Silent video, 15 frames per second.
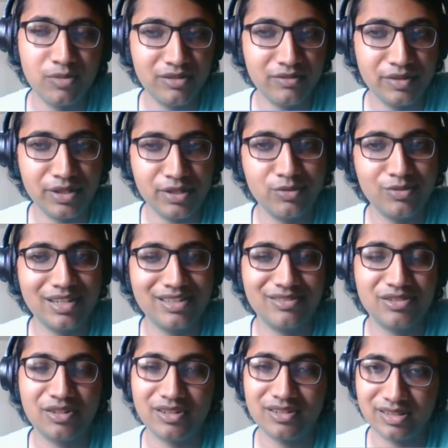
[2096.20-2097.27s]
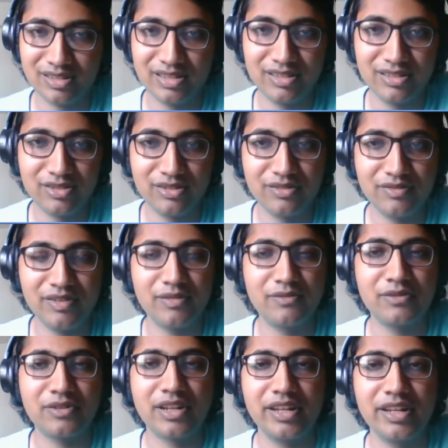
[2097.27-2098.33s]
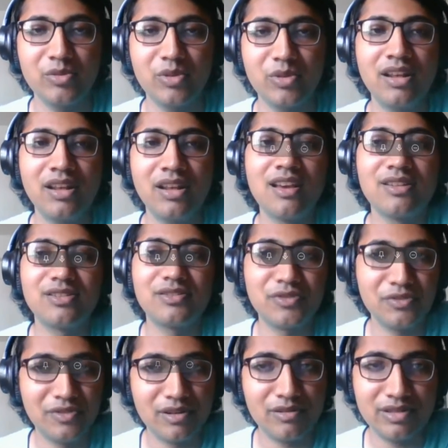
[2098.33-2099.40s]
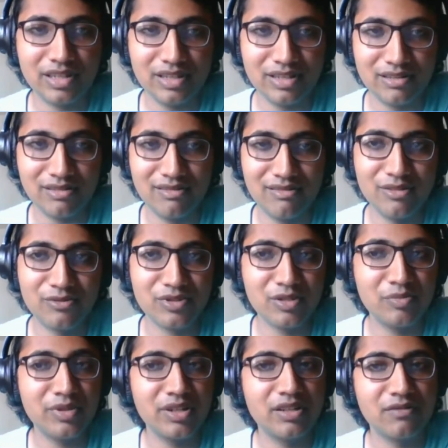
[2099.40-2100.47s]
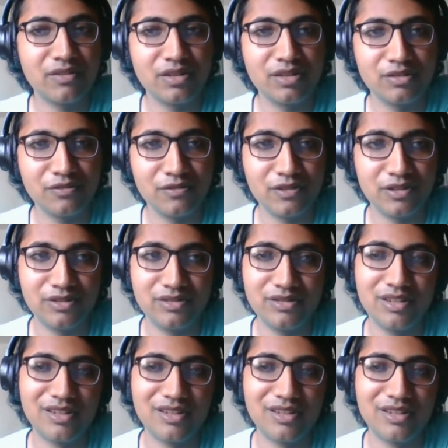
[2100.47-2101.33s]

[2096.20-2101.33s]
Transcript: normally we do, and it's not really a lot of help for anyone. If you found that it was a bit difficult to follow